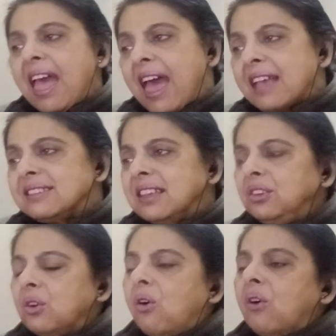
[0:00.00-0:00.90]

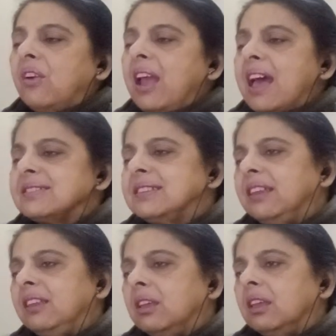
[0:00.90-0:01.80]
Acid or
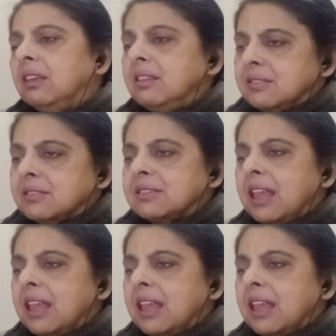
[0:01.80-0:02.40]
acidic is the